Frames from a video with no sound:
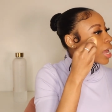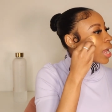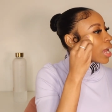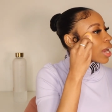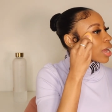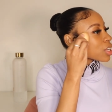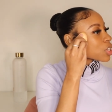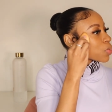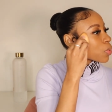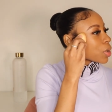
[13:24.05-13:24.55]

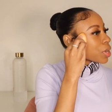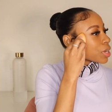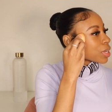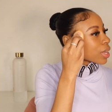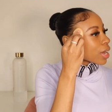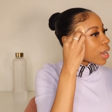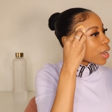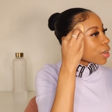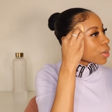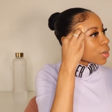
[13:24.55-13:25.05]
And I just wanted to
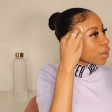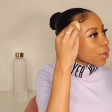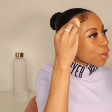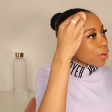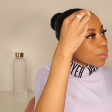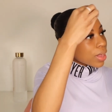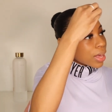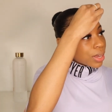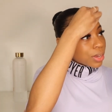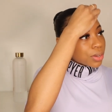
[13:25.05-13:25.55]
let her
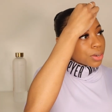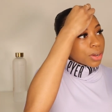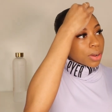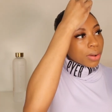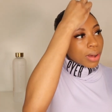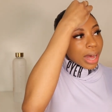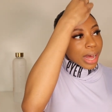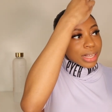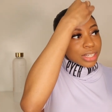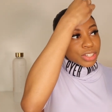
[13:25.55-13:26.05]
know that, you know,
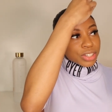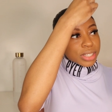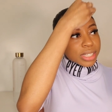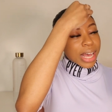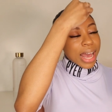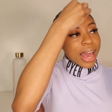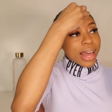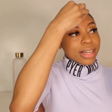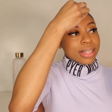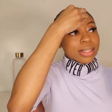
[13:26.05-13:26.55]
I just
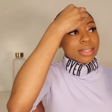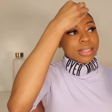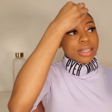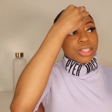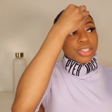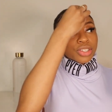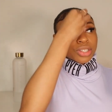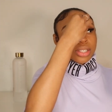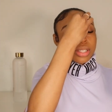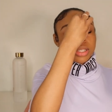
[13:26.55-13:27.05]
had
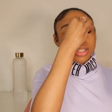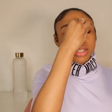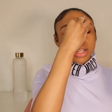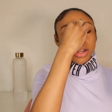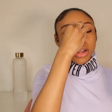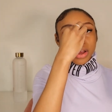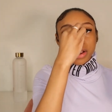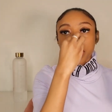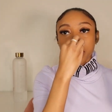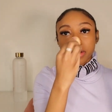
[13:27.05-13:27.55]
intentions to
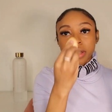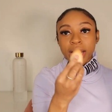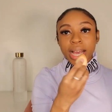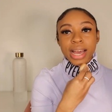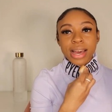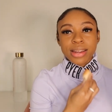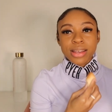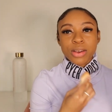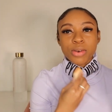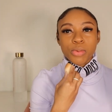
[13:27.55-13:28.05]
learn.
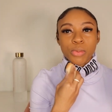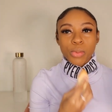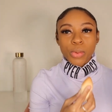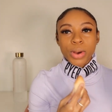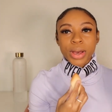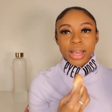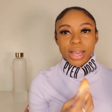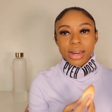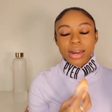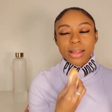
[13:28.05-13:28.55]
Like I didn't
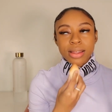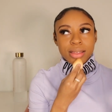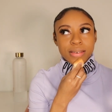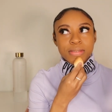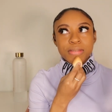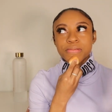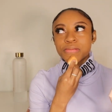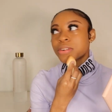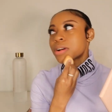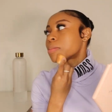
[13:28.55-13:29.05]
want
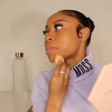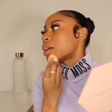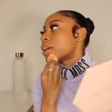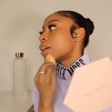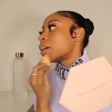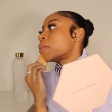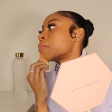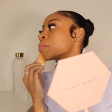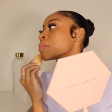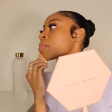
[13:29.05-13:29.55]
anything from
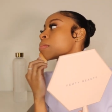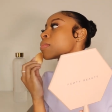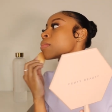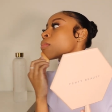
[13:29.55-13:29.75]
her